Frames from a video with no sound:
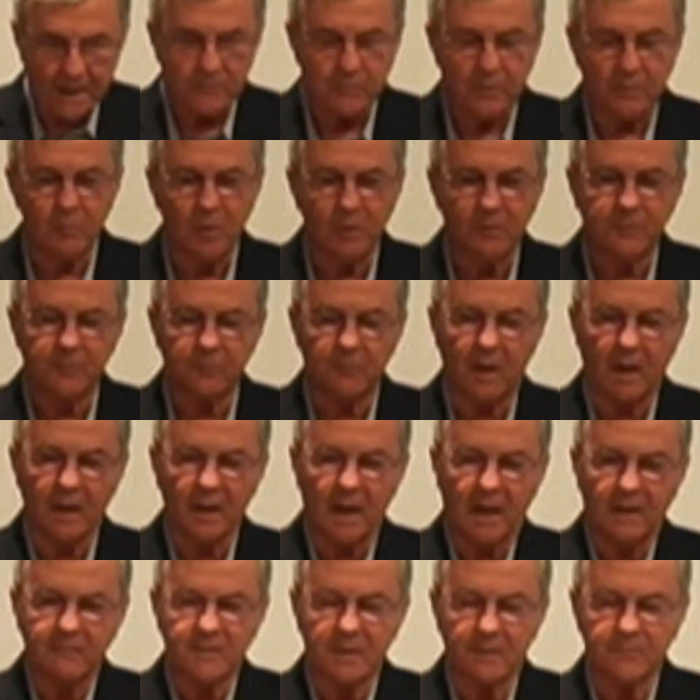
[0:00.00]
we move through our
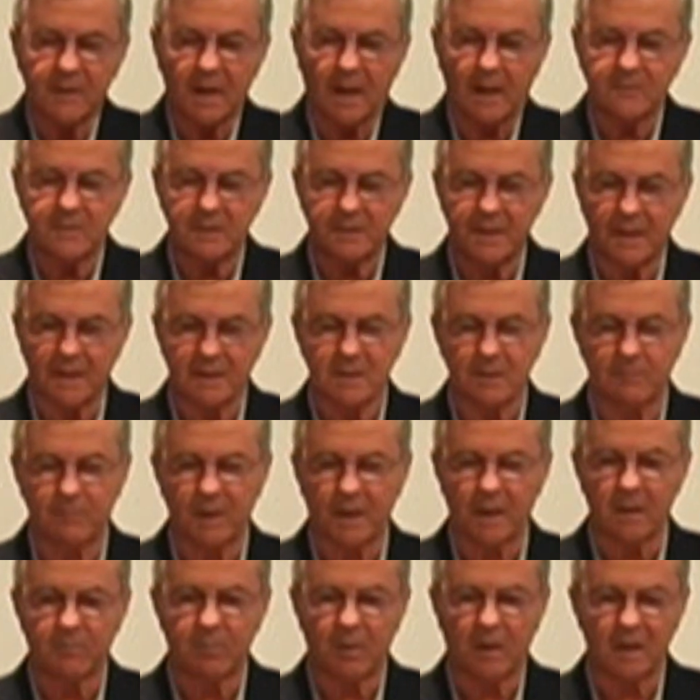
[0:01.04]
life, sometimes it takes a
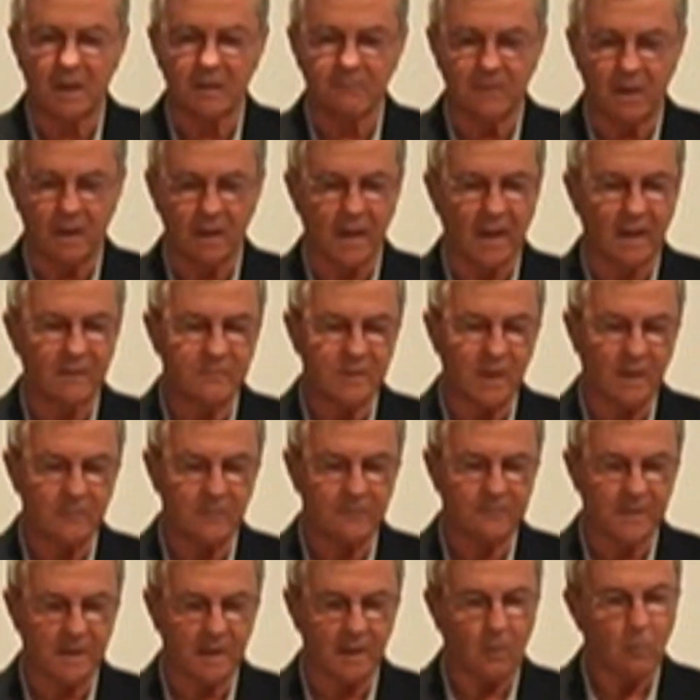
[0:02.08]
better part of our lifetime to
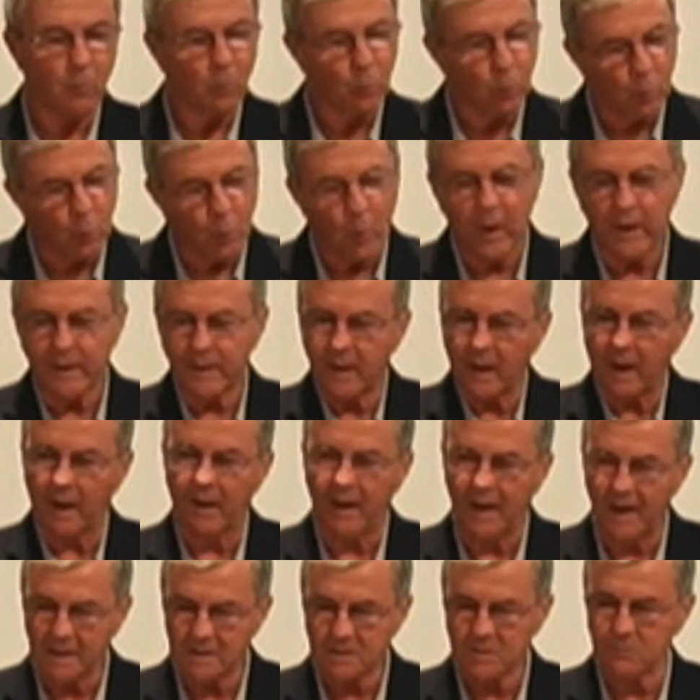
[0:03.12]
figure out what our
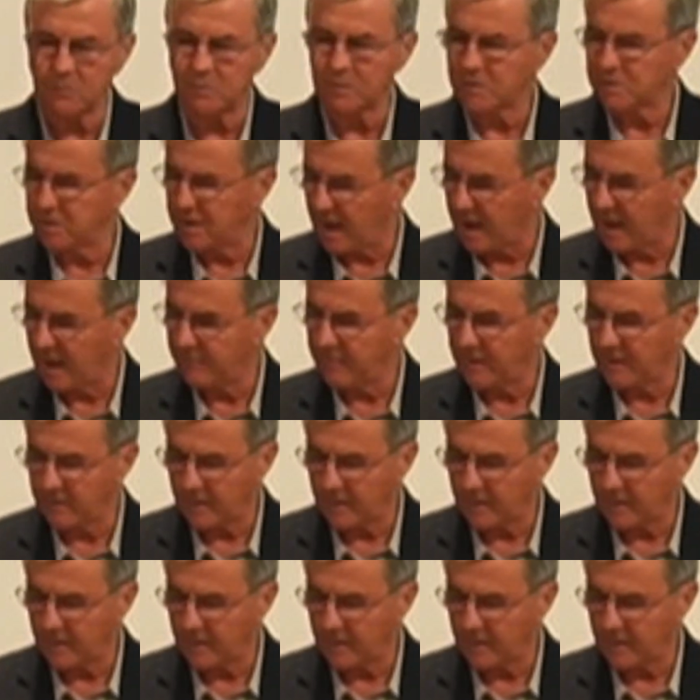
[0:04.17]
actual job in